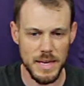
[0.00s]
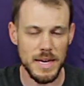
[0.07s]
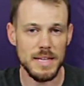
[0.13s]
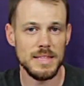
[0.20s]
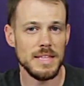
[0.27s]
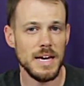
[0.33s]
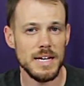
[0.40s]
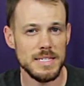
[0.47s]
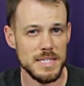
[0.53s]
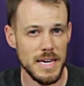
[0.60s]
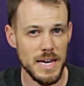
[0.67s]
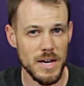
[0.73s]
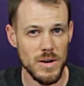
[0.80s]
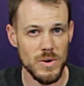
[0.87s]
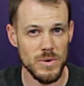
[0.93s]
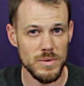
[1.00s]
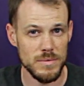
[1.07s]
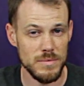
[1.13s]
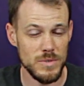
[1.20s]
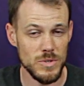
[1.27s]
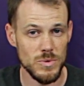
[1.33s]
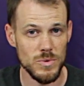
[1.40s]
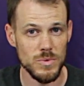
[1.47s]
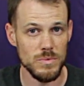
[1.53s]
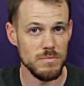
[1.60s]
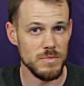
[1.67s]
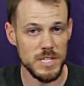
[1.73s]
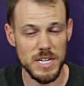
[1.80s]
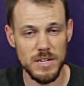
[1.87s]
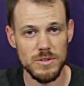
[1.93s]
And that's how
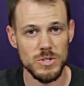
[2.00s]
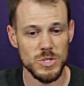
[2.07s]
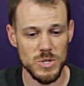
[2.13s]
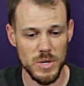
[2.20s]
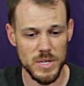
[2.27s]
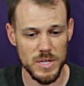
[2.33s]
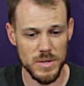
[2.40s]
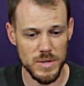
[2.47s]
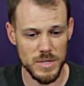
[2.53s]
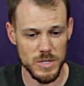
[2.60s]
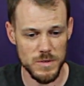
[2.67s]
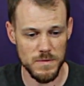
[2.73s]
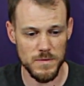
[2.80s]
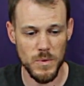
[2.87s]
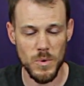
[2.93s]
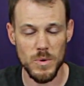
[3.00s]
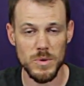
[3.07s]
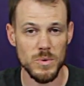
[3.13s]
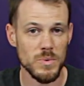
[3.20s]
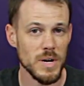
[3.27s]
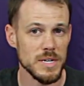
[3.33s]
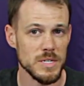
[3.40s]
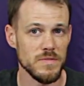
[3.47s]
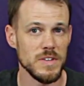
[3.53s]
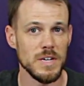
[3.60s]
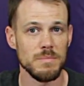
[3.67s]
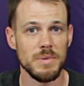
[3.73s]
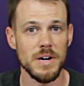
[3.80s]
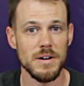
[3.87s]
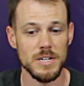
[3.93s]
you get your starting units for the Rise of the
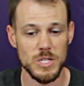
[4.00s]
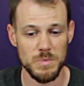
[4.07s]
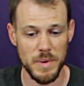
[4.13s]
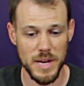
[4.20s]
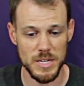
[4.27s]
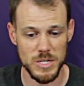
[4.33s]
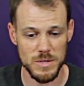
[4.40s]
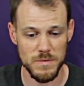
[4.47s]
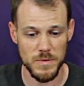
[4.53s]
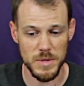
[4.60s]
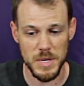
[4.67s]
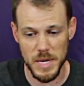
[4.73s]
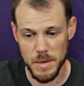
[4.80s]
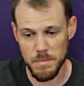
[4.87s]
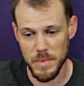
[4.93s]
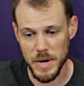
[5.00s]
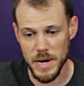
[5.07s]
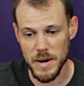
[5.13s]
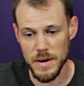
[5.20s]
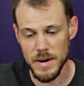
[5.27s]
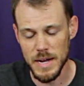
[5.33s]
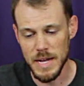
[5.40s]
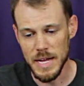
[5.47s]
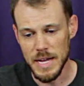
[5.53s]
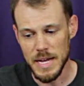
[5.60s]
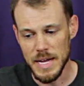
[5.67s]
Empire expansion for the Empire.